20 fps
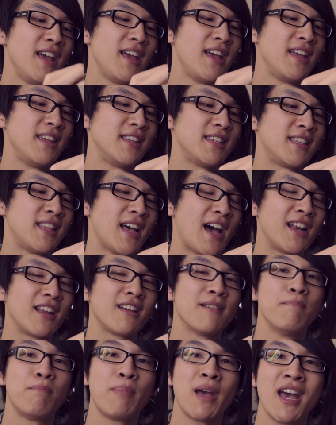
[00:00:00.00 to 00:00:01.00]
is that
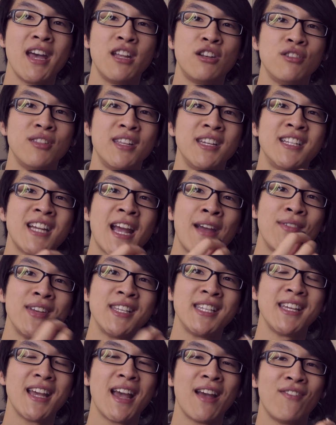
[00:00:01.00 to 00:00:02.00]
compared to the
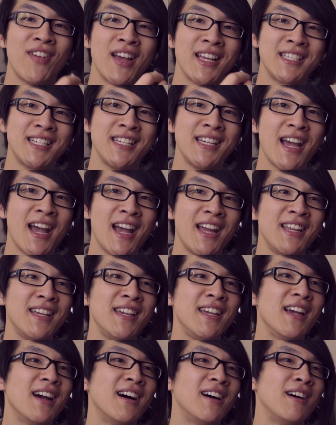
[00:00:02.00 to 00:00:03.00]
JVC
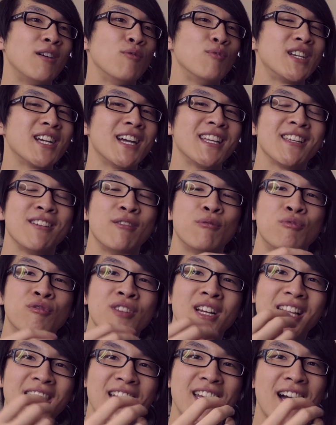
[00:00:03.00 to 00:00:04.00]
FXD80, which has a
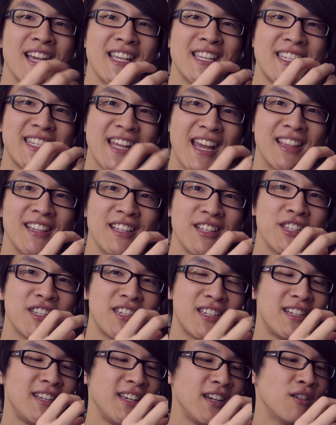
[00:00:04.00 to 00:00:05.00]
really nice stainless
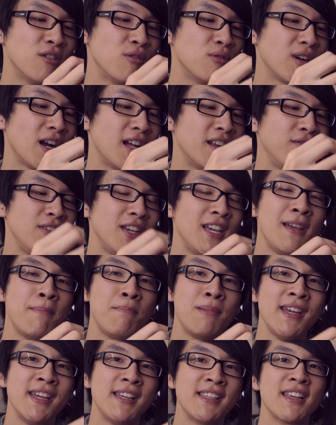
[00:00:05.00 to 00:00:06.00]
steel kind of
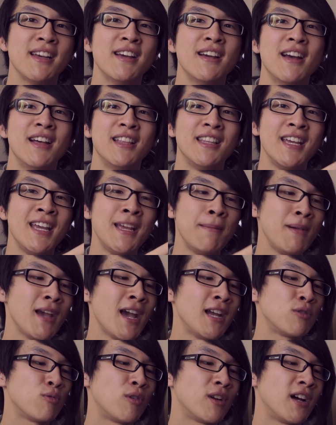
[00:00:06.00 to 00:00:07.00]
earpiece, the
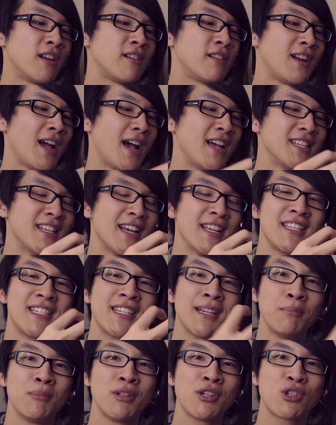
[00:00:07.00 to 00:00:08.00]
EPH-100 has that
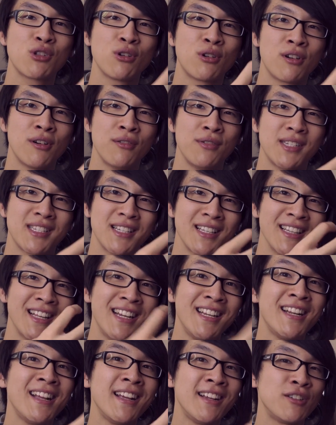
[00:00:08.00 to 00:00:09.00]
similar sort of
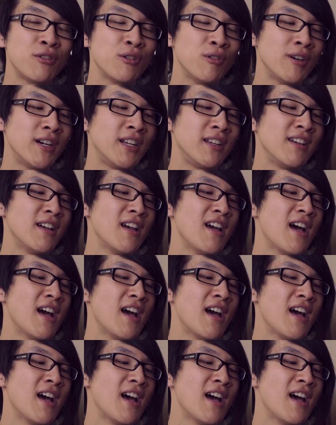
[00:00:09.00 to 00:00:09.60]
solidity to it,